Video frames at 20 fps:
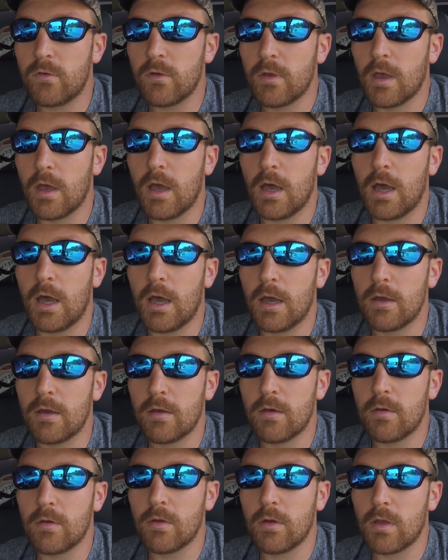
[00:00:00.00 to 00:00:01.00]

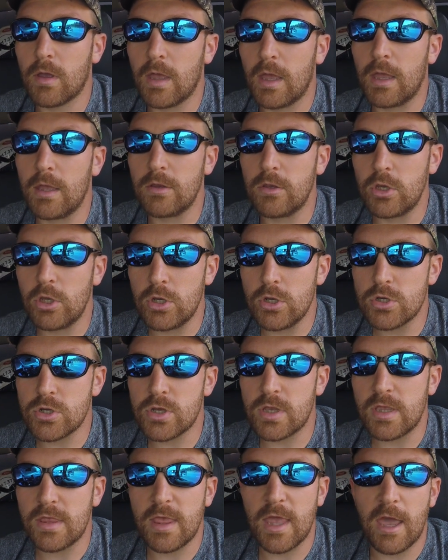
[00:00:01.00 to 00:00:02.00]
and
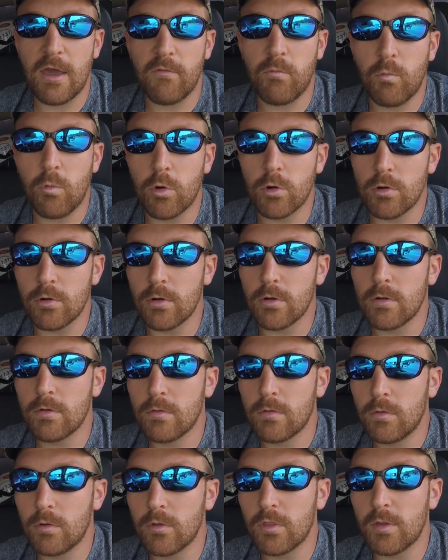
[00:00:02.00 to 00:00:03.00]
usually they have water
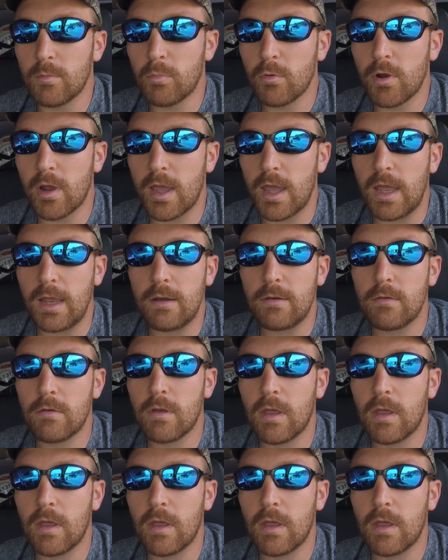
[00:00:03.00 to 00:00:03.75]
on the brain,